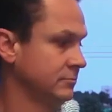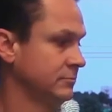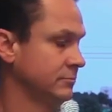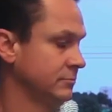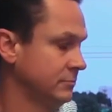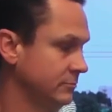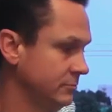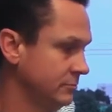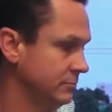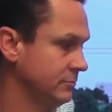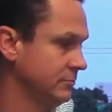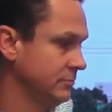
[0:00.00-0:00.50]

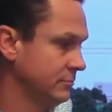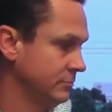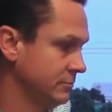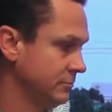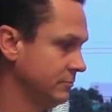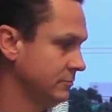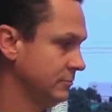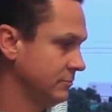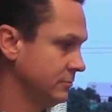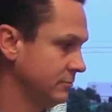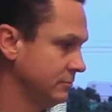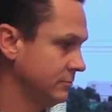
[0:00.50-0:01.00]

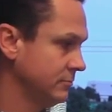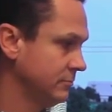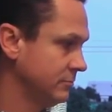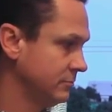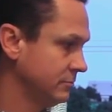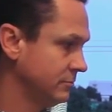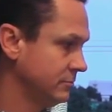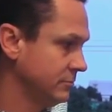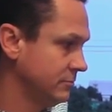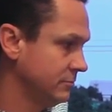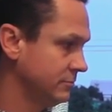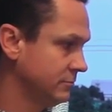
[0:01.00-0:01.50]

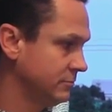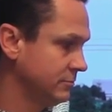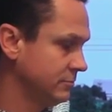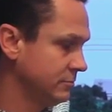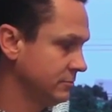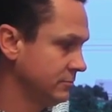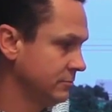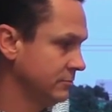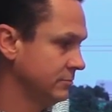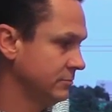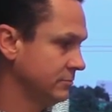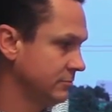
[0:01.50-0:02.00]

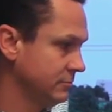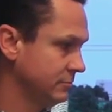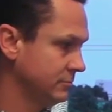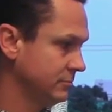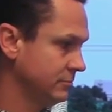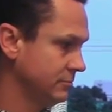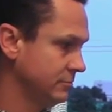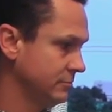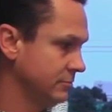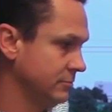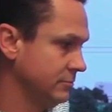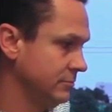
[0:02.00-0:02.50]

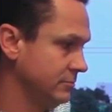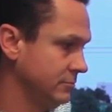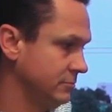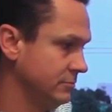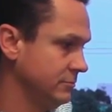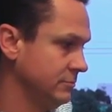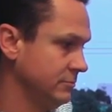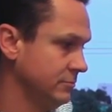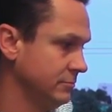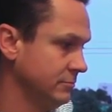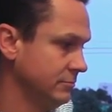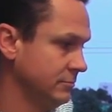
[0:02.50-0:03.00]

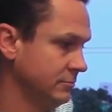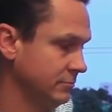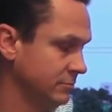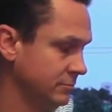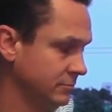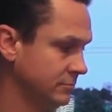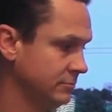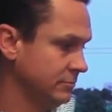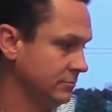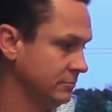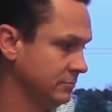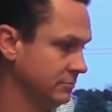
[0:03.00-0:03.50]
The person shown says nothing.